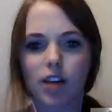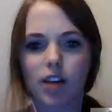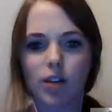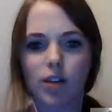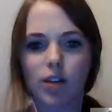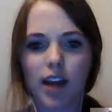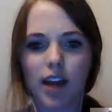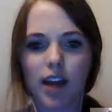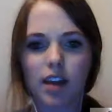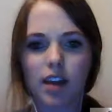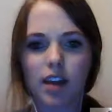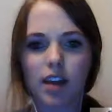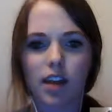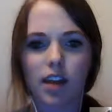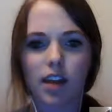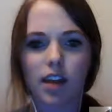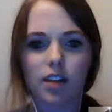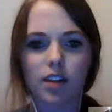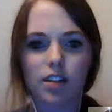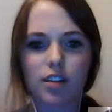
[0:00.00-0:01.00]
had the
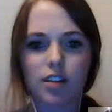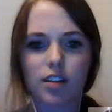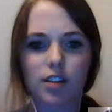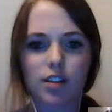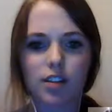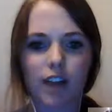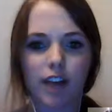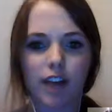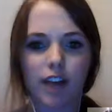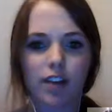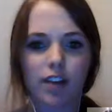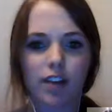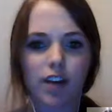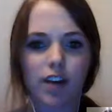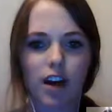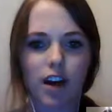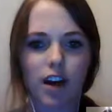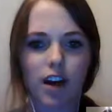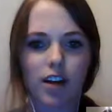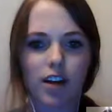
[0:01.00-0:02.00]
other driver of a
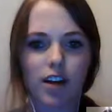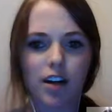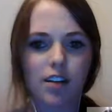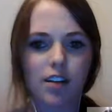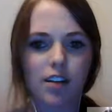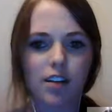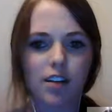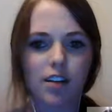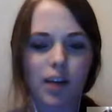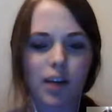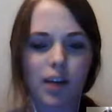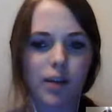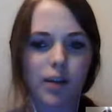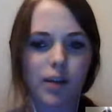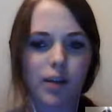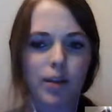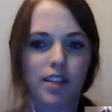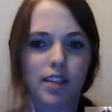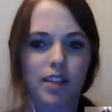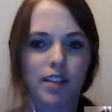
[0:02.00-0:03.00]
car that
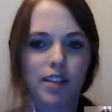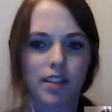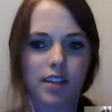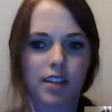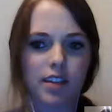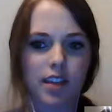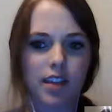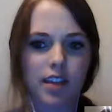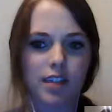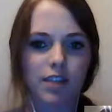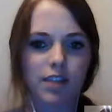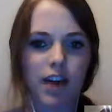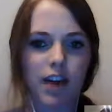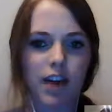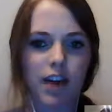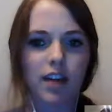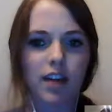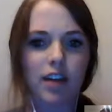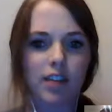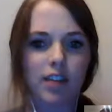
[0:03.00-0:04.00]
witnessed it
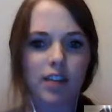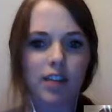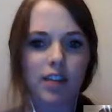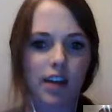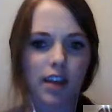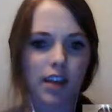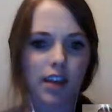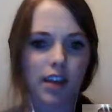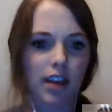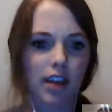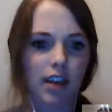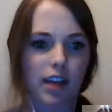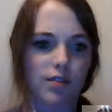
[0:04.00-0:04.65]
testify, or take that out?